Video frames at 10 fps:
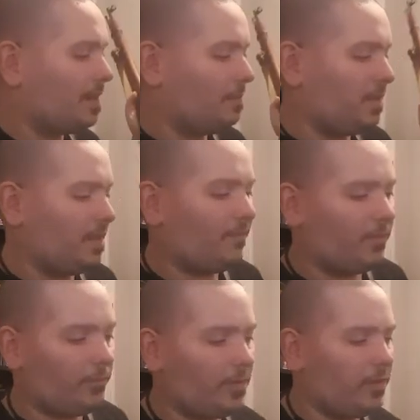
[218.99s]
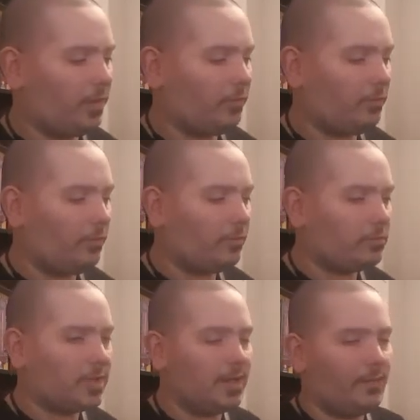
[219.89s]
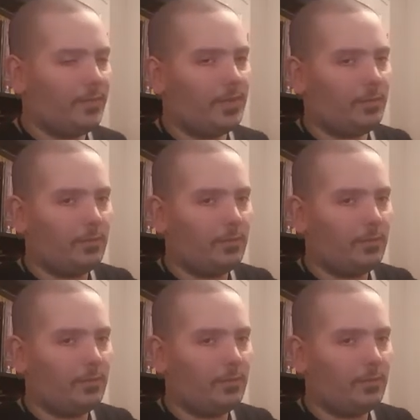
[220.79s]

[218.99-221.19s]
I mean, if you're in the Urals of